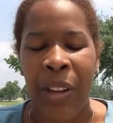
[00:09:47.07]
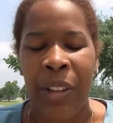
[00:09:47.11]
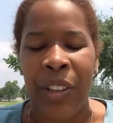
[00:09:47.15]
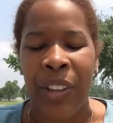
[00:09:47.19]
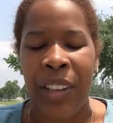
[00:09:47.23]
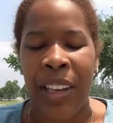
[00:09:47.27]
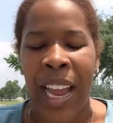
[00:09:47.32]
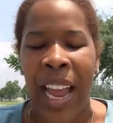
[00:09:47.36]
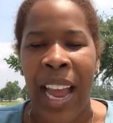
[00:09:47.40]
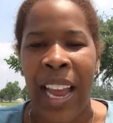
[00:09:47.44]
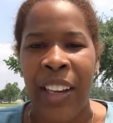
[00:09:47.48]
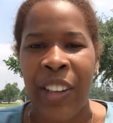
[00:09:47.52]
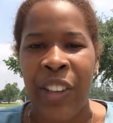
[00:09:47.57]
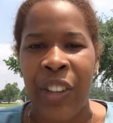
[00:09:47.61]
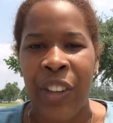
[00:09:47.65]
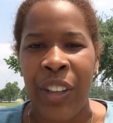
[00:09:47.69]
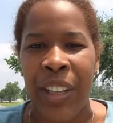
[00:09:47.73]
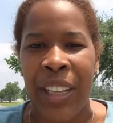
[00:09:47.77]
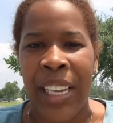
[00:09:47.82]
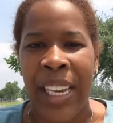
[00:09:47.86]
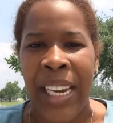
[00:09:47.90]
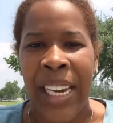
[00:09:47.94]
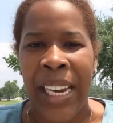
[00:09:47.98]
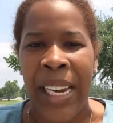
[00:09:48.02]
to
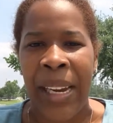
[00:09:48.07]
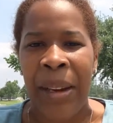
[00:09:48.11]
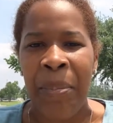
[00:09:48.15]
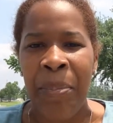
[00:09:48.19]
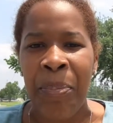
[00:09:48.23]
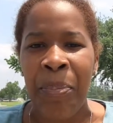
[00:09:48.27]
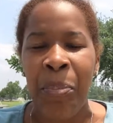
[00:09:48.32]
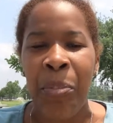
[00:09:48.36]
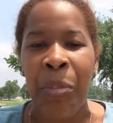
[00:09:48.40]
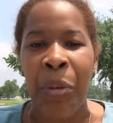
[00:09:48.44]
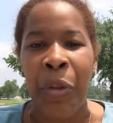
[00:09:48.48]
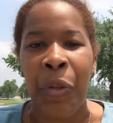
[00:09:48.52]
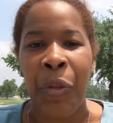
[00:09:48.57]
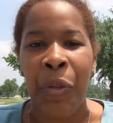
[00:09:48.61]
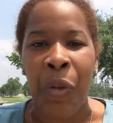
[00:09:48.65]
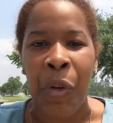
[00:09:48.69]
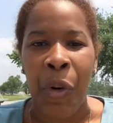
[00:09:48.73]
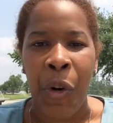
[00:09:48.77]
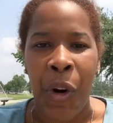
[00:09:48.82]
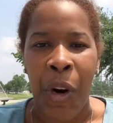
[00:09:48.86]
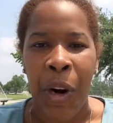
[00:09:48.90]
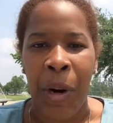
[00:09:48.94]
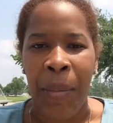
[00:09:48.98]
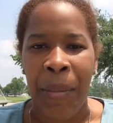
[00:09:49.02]
actually
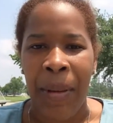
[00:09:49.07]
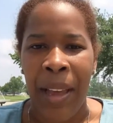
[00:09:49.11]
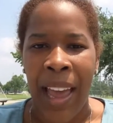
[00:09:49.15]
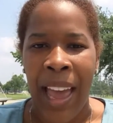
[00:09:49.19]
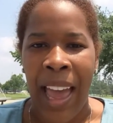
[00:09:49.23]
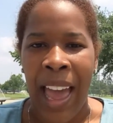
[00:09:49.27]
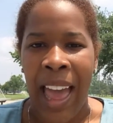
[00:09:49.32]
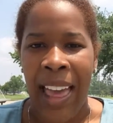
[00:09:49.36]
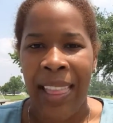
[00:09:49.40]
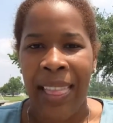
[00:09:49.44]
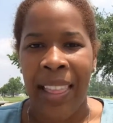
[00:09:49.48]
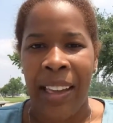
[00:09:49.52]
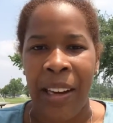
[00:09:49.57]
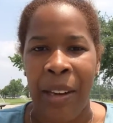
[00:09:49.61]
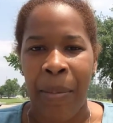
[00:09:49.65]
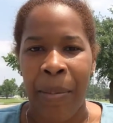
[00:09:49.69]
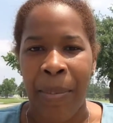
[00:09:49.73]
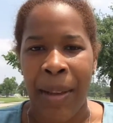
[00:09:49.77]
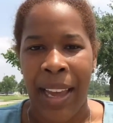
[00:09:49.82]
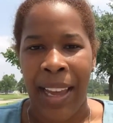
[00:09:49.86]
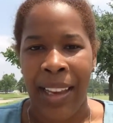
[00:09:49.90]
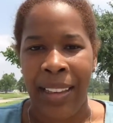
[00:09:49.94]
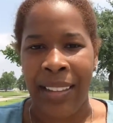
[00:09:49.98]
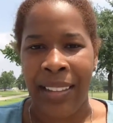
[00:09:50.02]
perform at their
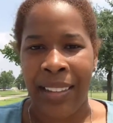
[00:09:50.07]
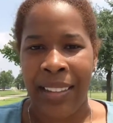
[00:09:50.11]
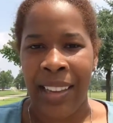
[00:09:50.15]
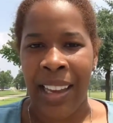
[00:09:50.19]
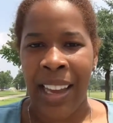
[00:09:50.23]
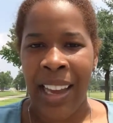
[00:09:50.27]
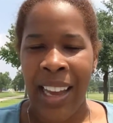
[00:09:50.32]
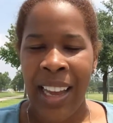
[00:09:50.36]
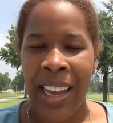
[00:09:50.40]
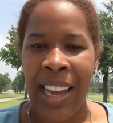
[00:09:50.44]
best.